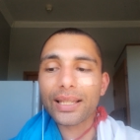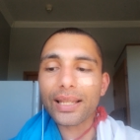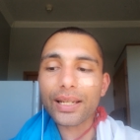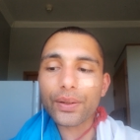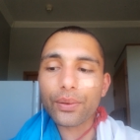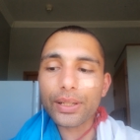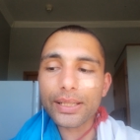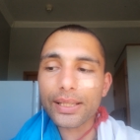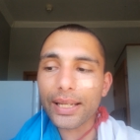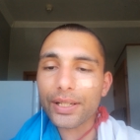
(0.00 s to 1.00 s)
that according
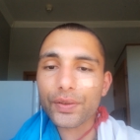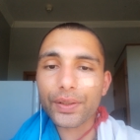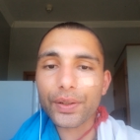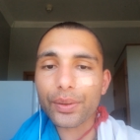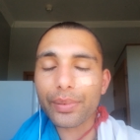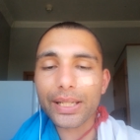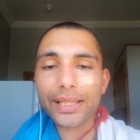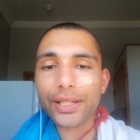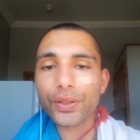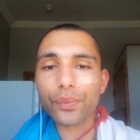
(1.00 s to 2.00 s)
to the ancient yoga
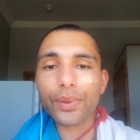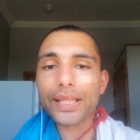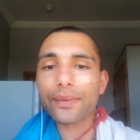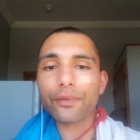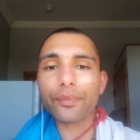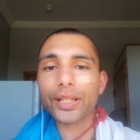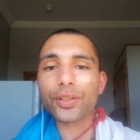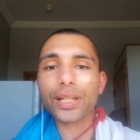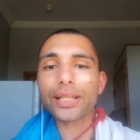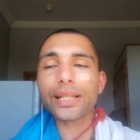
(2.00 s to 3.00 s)
meditation wisdom from
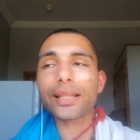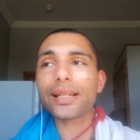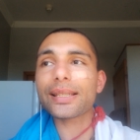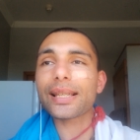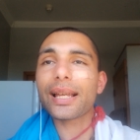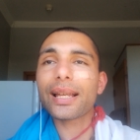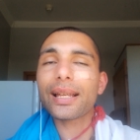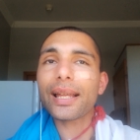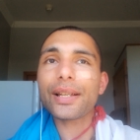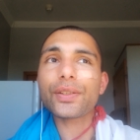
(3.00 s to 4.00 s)
ancient India, these
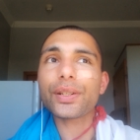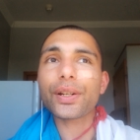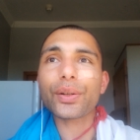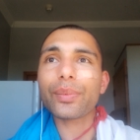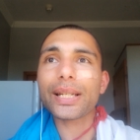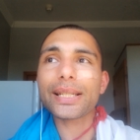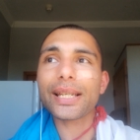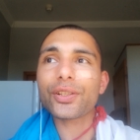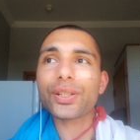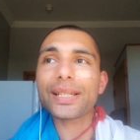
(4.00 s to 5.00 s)
ancient yoga
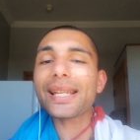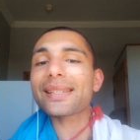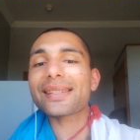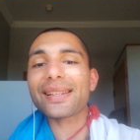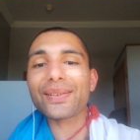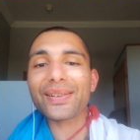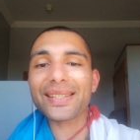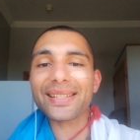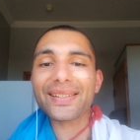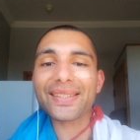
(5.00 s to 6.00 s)
meditation texts, in other
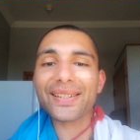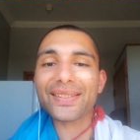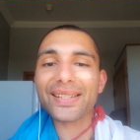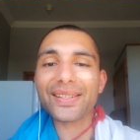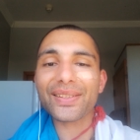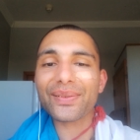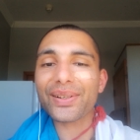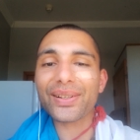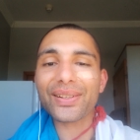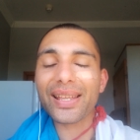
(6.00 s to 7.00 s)
words, dear ourselves up in the
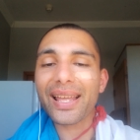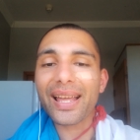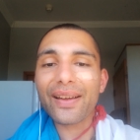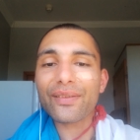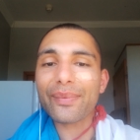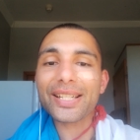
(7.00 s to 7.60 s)
world. From